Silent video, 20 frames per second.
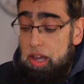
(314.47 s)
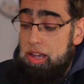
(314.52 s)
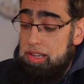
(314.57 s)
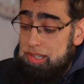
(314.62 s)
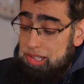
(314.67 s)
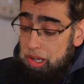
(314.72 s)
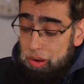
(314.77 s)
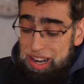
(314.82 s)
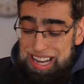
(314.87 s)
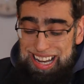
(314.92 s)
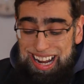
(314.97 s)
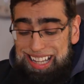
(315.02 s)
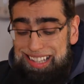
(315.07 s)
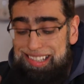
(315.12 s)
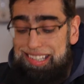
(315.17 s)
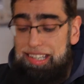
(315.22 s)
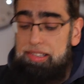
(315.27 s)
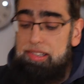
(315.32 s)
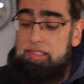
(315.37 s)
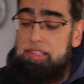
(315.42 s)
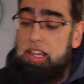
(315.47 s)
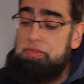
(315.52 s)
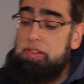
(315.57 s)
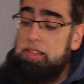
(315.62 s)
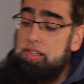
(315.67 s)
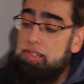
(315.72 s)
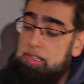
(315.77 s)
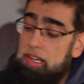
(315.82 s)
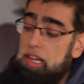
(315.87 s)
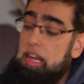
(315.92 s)
So in
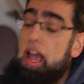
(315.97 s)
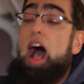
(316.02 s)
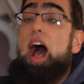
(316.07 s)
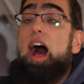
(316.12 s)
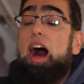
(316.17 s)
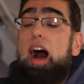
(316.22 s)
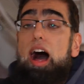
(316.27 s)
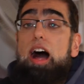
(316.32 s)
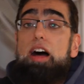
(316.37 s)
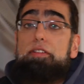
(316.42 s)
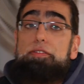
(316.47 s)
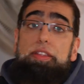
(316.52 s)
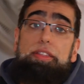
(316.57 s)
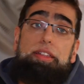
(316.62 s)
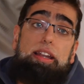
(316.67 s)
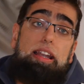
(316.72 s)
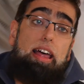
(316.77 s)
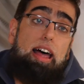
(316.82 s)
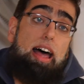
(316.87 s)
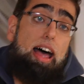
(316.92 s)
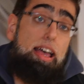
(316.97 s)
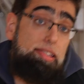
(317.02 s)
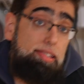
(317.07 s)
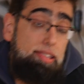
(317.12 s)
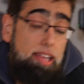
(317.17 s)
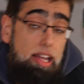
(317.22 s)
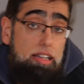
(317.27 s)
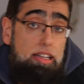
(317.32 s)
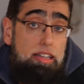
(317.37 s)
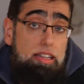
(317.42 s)
1970, Hafez
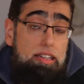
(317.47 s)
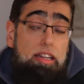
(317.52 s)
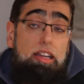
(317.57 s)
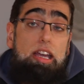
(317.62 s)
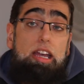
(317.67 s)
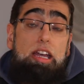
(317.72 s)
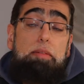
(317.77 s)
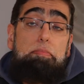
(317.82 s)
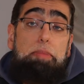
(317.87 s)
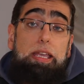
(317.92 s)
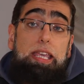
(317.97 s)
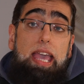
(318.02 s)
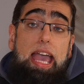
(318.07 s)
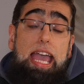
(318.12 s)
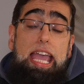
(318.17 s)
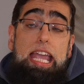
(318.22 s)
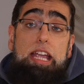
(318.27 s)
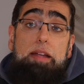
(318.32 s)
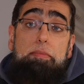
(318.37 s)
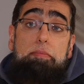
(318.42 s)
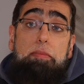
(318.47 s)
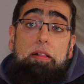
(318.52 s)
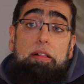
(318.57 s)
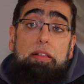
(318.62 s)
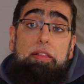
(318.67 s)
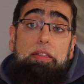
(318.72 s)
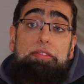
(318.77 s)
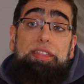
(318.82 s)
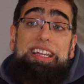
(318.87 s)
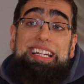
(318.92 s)
al-Assad became
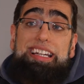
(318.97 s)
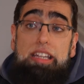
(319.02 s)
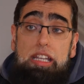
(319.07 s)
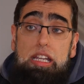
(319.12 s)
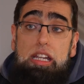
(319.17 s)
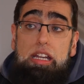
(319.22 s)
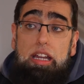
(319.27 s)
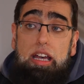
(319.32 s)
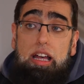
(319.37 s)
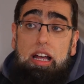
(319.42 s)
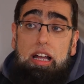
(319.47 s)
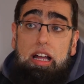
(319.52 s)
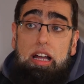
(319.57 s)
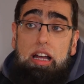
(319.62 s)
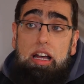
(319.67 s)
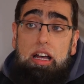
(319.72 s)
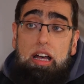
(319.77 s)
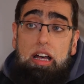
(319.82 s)
the leader